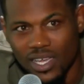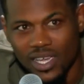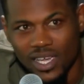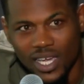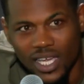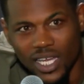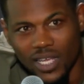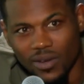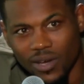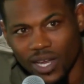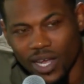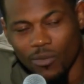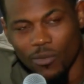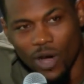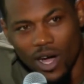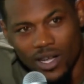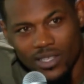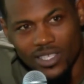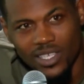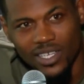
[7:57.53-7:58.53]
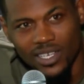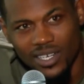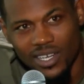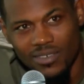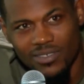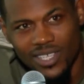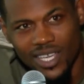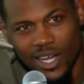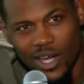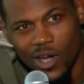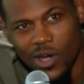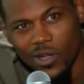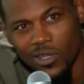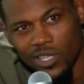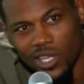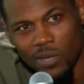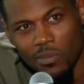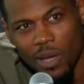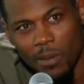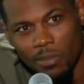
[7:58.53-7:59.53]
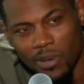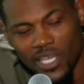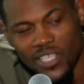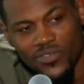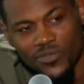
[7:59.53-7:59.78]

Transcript: and I walked in and I was like, oh, look, my best